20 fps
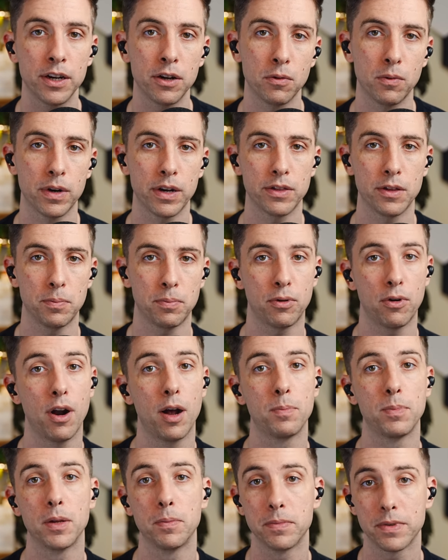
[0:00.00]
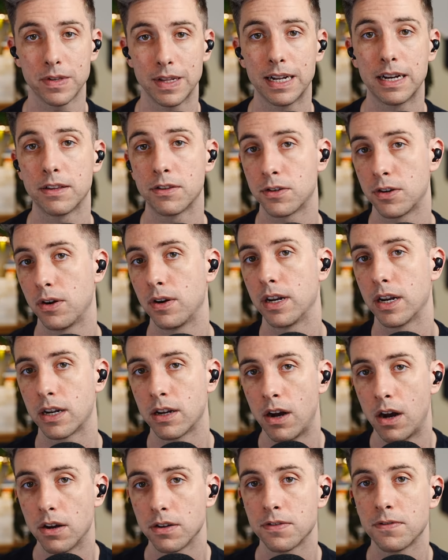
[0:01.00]
Or what are the problems that it's starting to
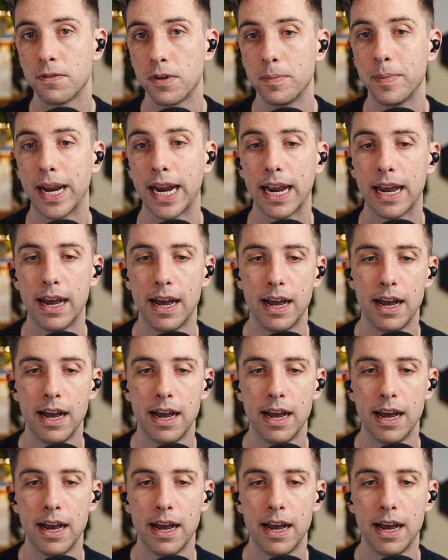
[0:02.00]
cause for me?